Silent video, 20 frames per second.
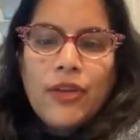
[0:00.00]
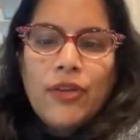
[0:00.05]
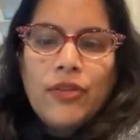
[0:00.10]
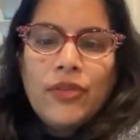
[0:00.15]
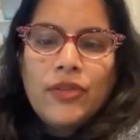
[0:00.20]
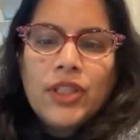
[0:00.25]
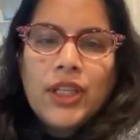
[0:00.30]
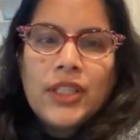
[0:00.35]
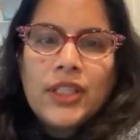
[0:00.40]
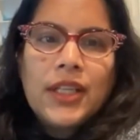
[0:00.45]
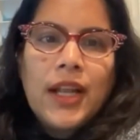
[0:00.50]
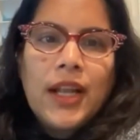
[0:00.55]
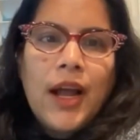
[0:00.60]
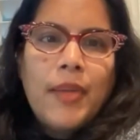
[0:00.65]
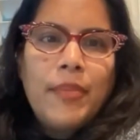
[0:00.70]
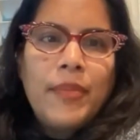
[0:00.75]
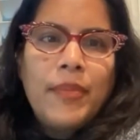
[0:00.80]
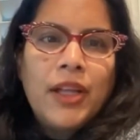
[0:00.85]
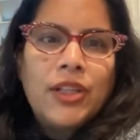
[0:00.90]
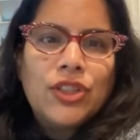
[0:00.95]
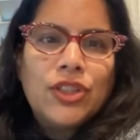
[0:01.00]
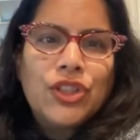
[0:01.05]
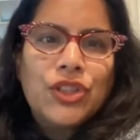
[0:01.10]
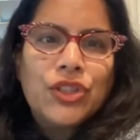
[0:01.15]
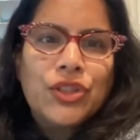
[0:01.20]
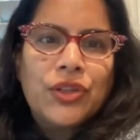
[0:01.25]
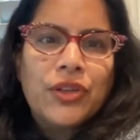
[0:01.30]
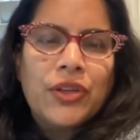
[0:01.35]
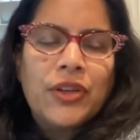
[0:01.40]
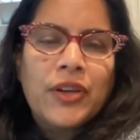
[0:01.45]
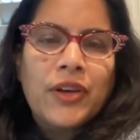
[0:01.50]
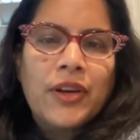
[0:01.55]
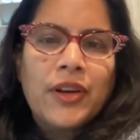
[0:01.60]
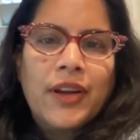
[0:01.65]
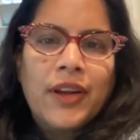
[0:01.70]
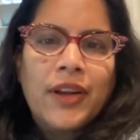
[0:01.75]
you, Justin. I'm not sure